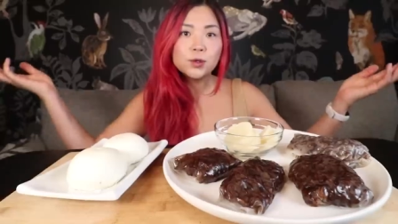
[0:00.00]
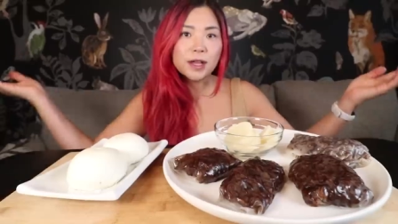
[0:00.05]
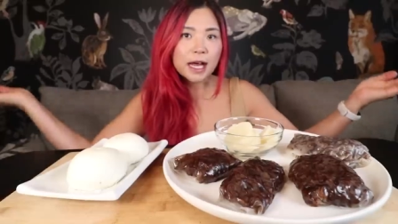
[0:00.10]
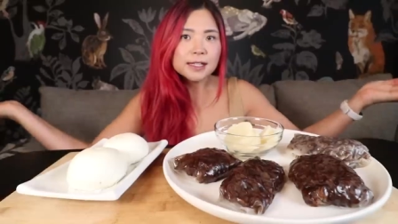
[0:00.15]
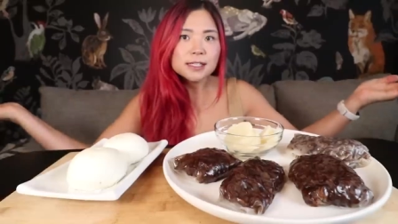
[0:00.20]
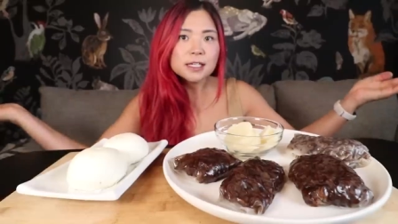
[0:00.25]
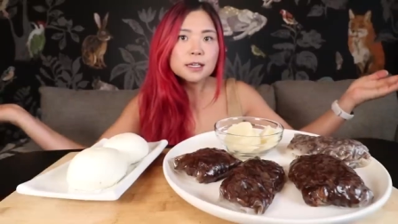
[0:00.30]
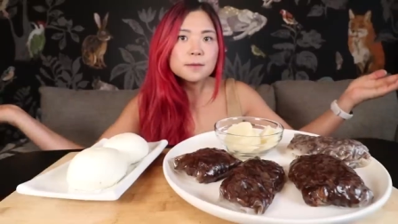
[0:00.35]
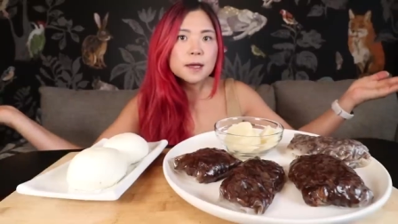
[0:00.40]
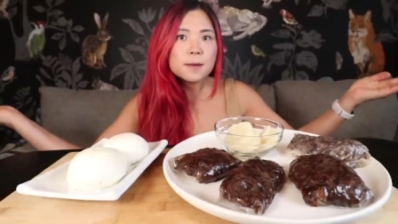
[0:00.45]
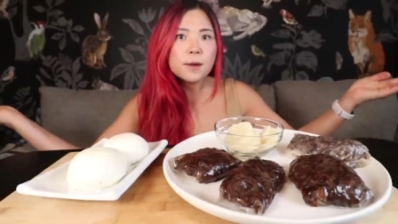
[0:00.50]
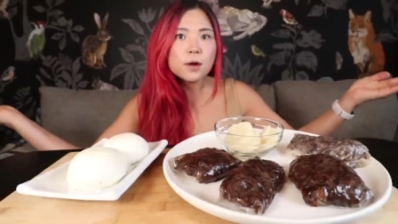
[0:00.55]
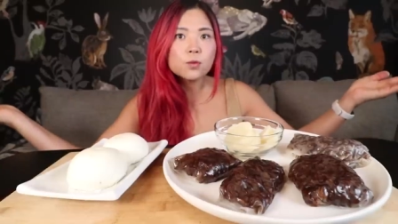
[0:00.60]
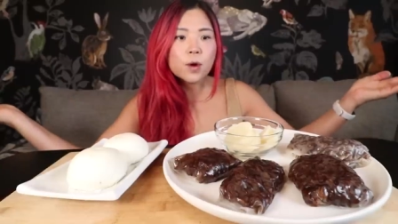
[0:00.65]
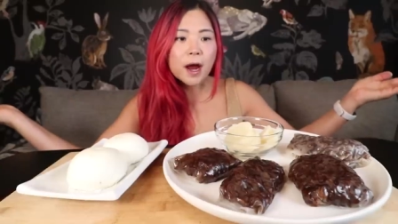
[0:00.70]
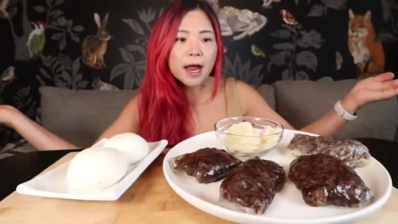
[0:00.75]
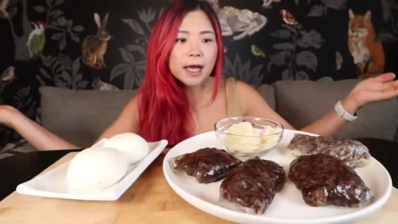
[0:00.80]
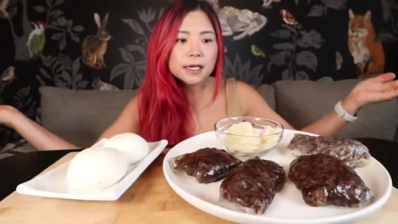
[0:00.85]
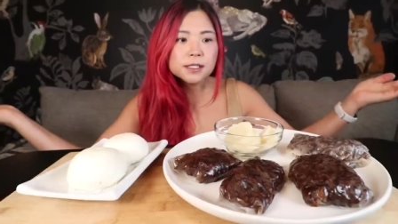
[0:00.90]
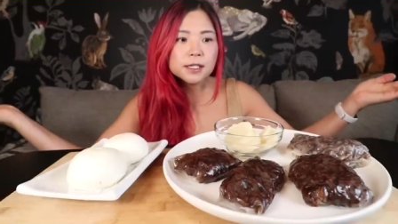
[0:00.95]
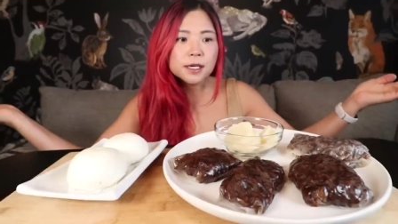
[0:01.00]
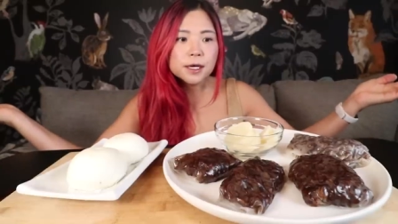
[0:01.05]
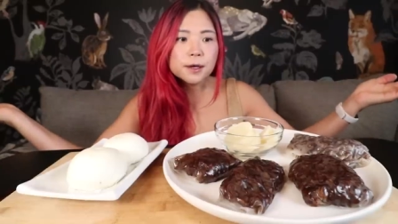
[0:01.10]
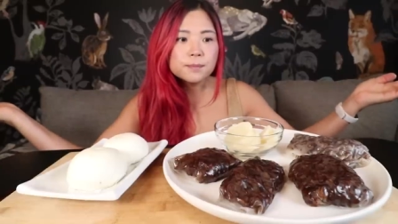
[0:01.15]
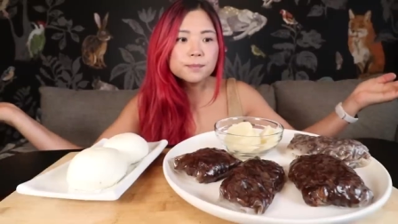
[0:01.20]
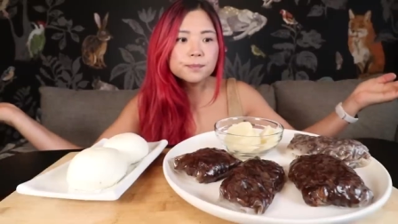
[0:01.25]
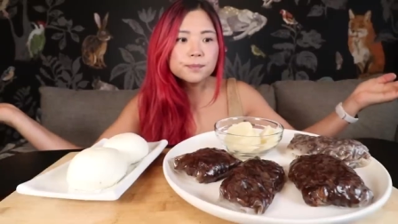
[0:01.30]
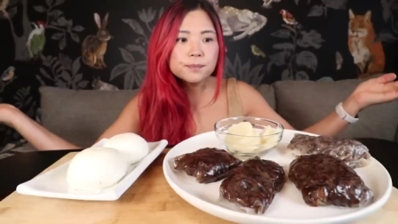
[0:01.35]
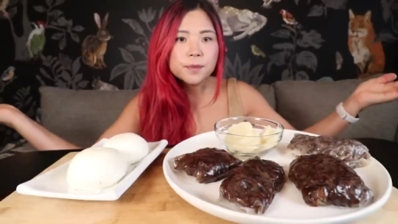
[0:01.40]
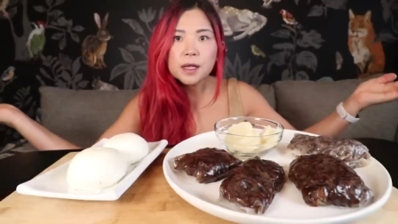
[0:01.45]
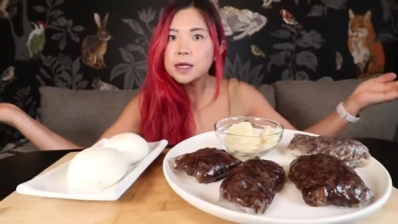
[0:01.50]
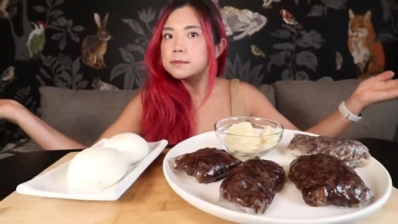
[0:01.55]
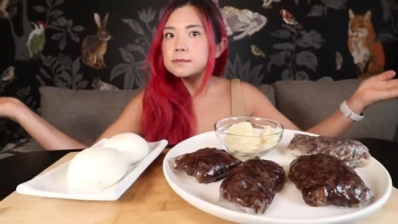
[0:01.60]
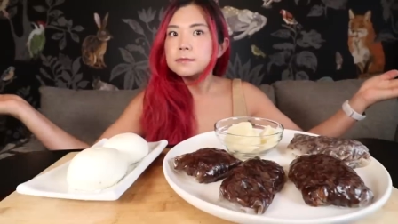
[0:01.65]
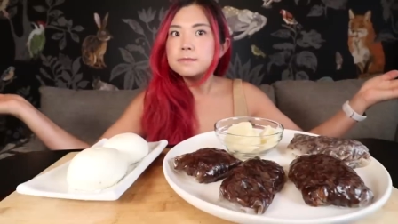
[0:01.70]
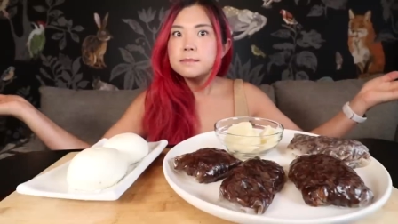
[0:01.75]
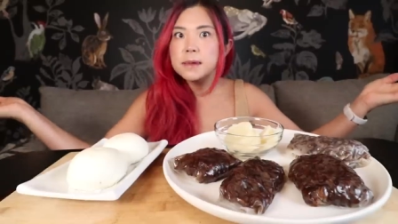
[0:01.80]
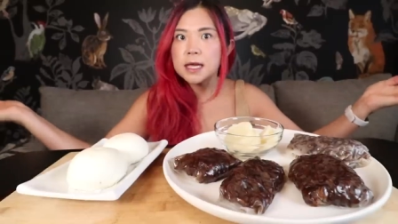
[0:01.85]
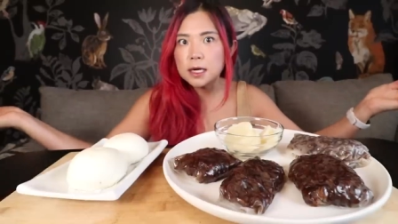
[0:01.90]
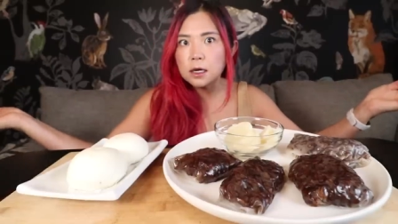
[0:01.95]
So that's gonna be my random
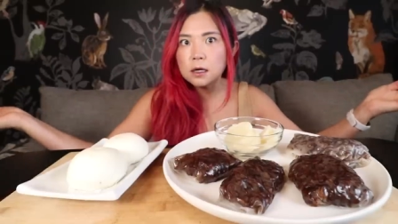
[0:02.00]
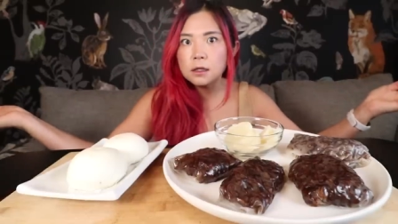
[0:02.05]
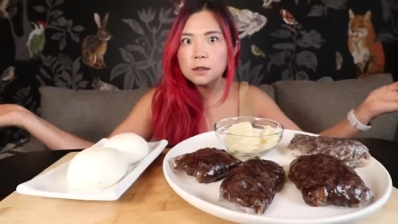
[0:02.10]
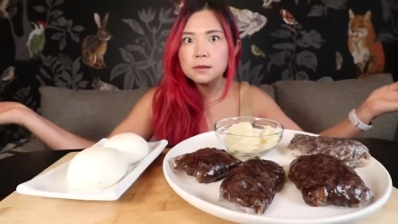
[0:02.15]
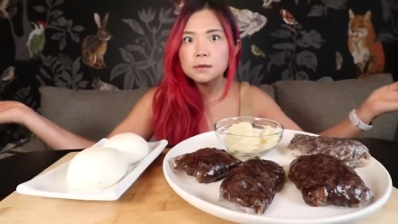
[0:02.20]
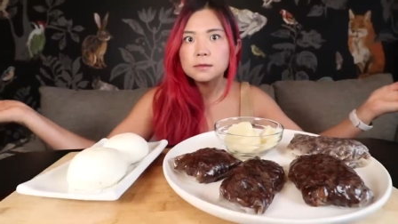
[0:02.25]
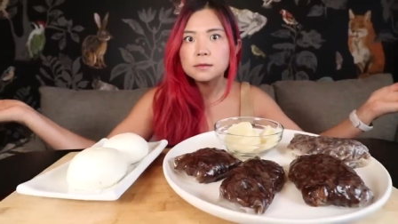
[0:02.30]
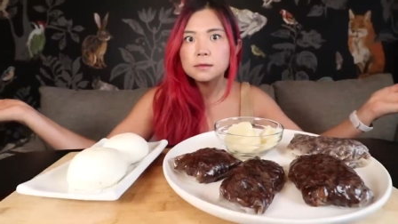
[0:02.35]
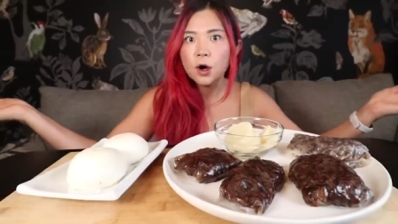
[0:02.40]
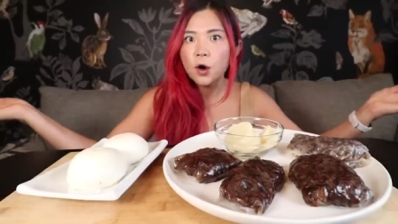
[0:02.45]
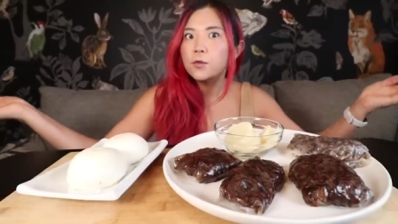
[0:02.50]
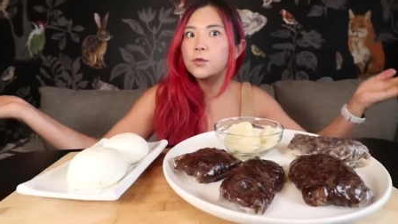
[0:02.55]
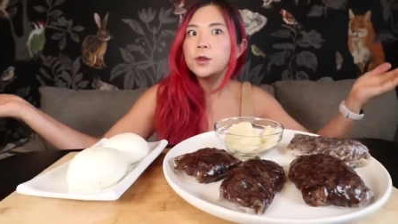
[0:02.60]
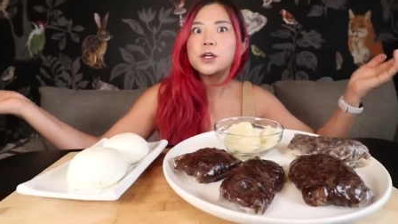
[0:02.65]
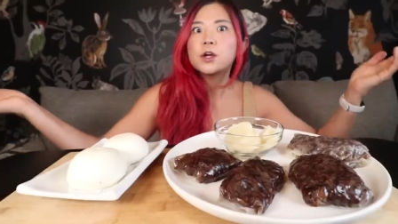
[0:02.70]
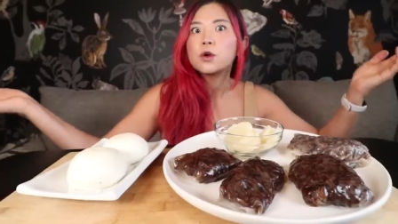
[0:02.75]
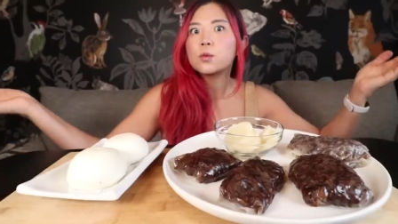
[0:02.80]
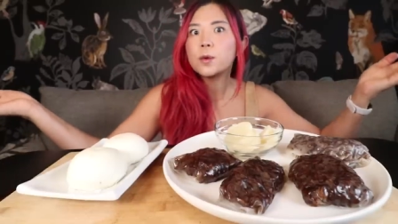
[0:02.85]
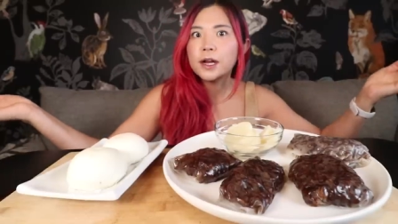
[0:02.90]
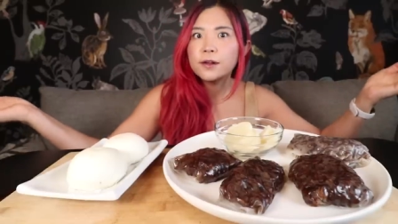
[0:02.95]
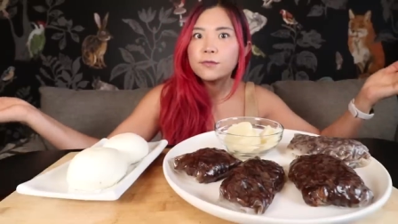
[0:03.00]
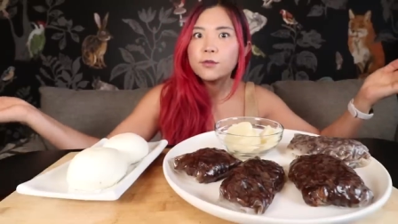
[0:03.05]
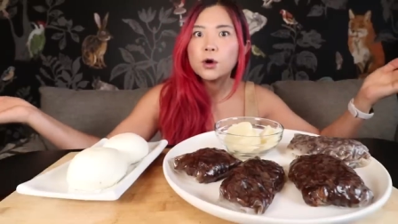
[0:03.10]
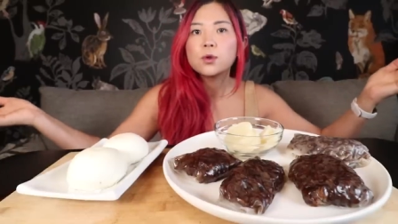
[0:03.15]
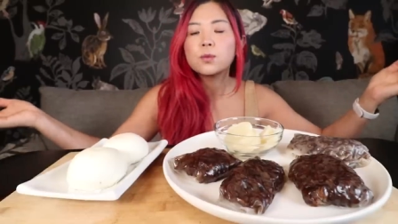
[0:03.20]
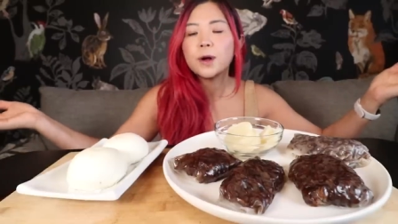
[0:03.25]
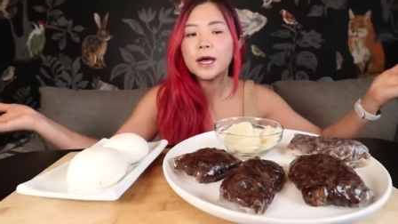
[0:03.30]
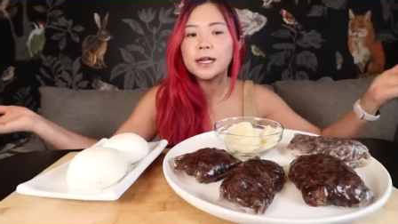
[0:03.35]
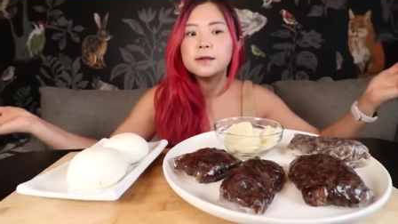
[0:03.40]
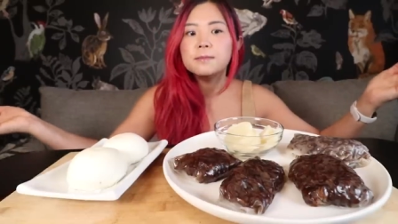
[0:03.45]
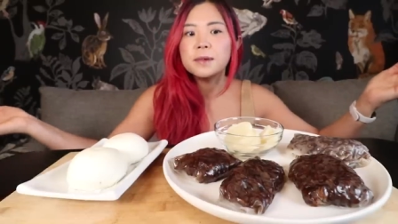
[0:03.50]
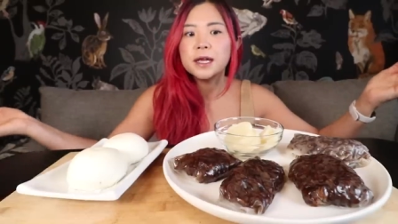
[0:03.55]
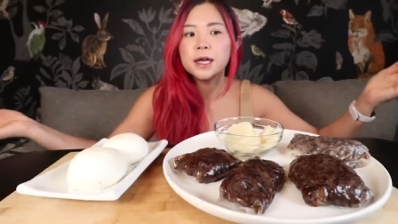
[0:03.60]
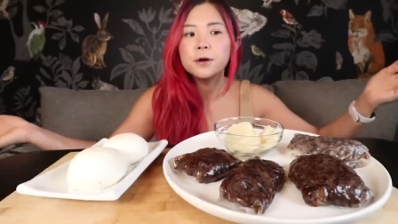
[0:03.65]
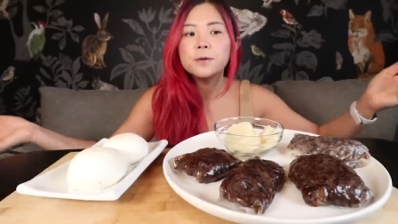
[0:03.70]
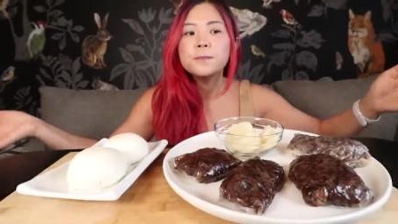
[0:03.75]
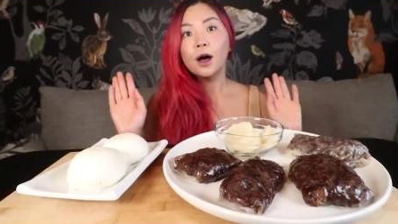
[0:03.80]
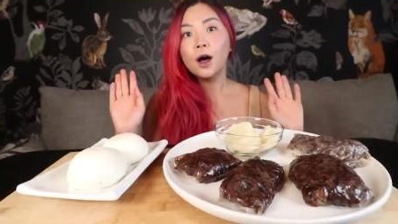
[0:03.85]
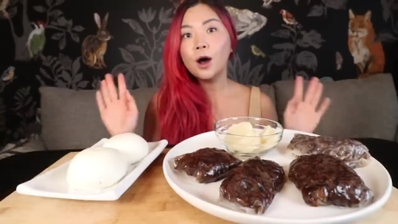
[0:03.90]
meal. Hopefully you're ready for a random meal.